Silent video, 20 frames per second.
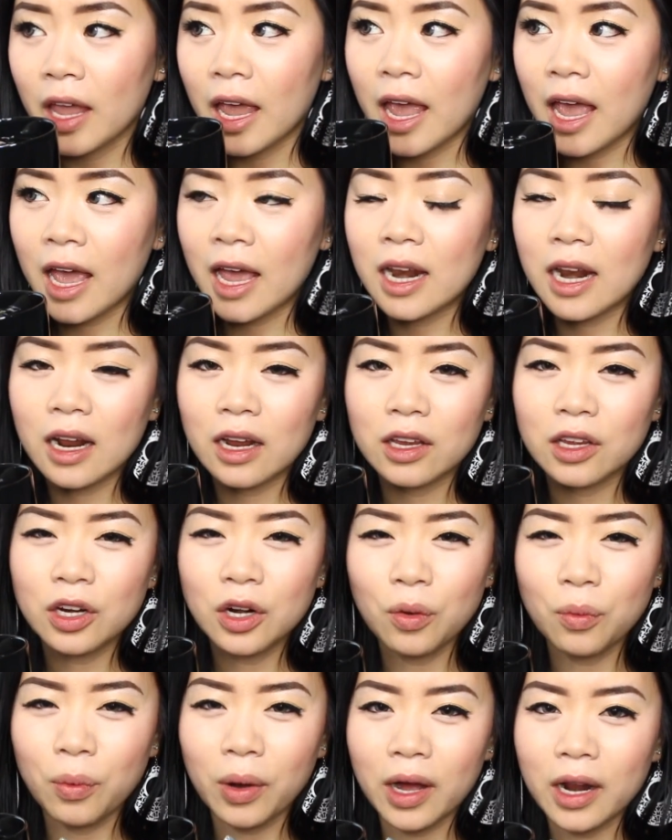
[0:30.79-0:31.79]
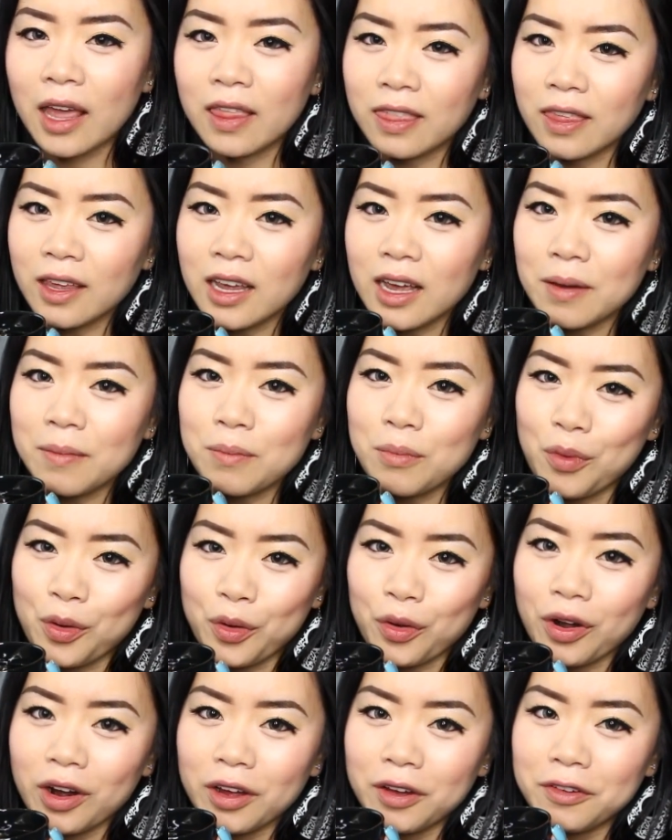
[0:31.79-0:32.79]
And you know what? I think I'm
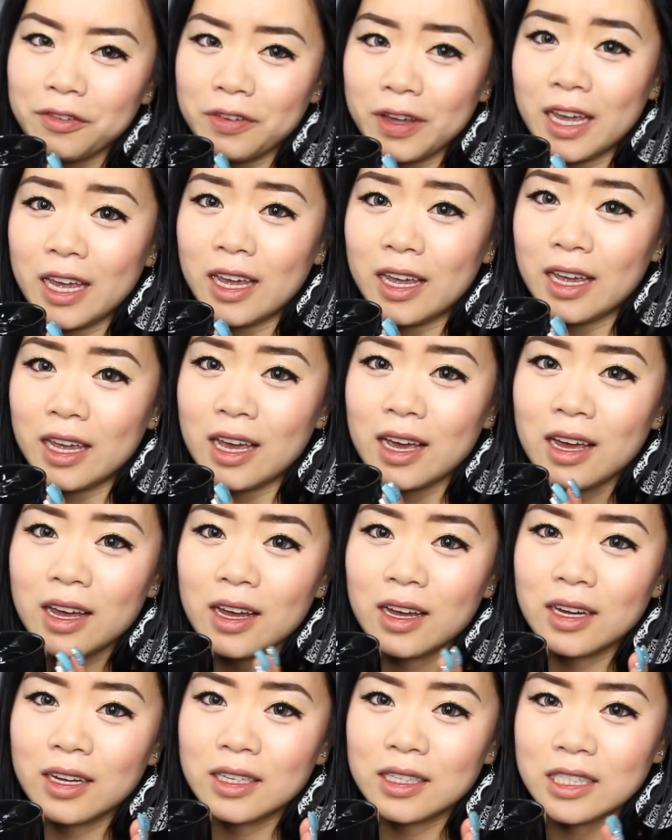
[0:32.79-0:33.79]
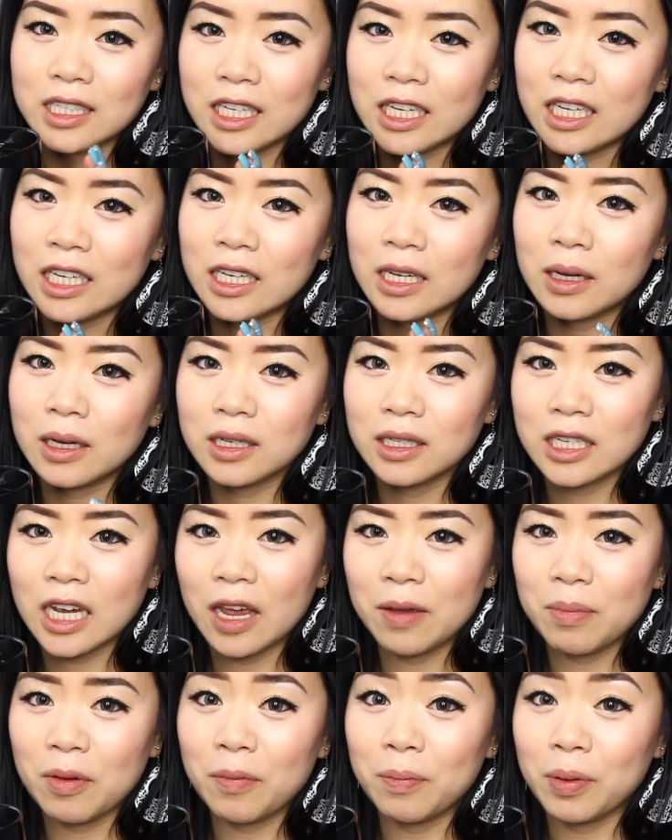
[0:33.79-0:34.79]
more of a tea
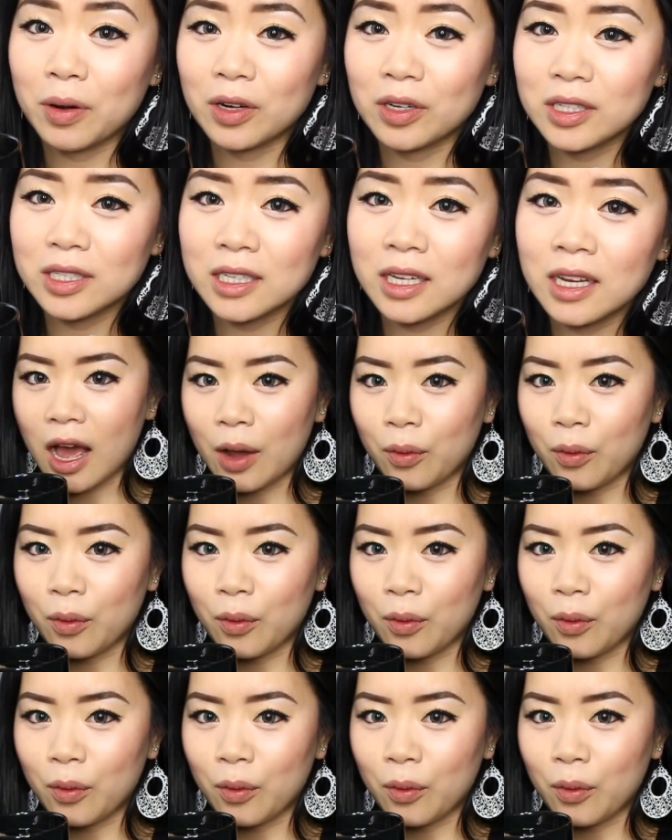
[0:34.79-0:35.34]
type of person.